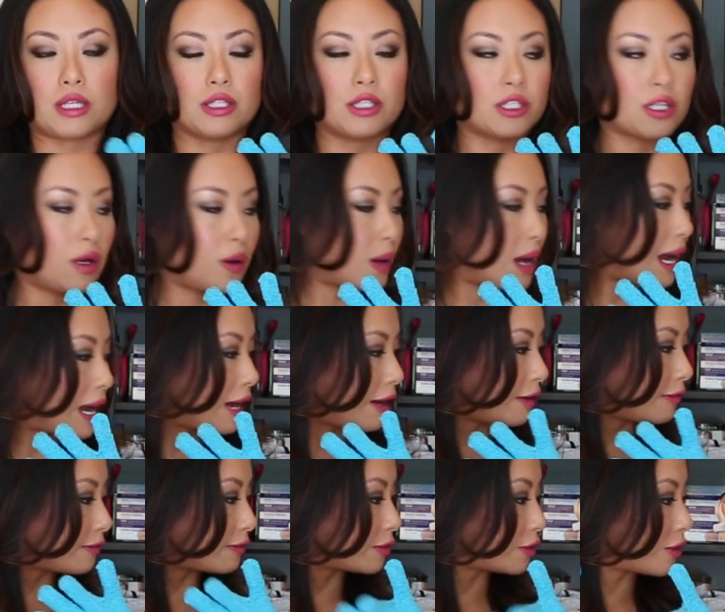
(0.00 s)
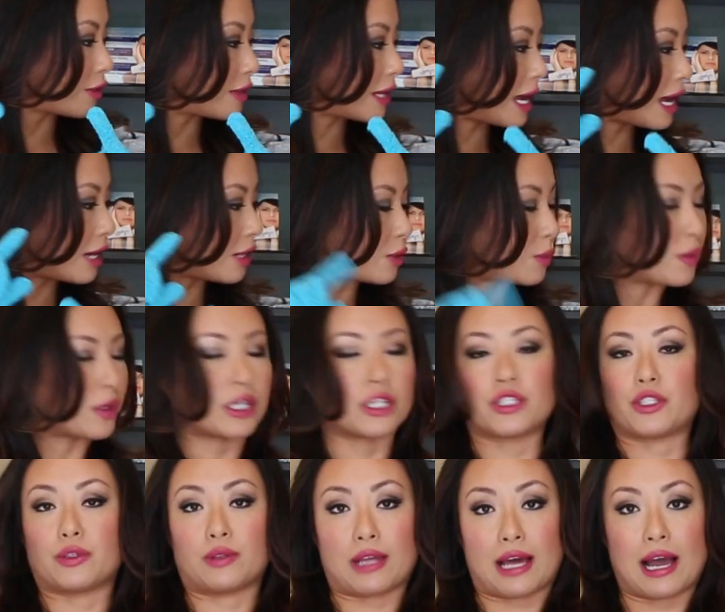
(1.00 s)
So after that, you
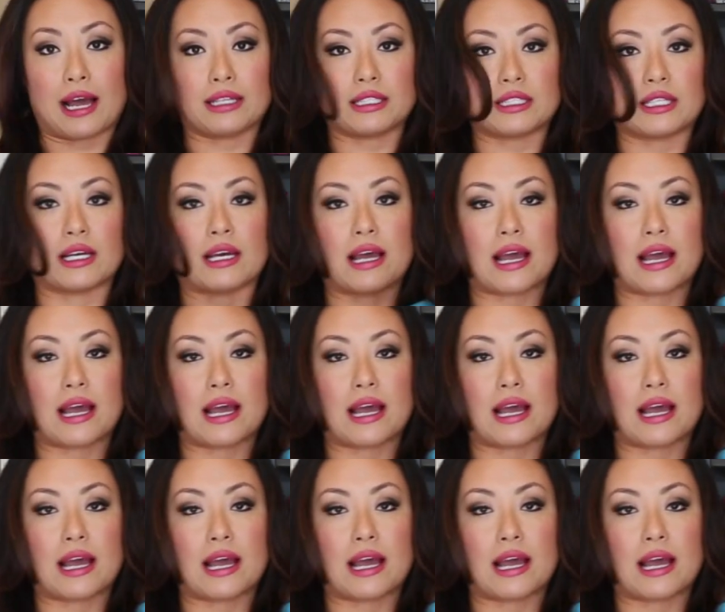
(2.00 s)
want to do that.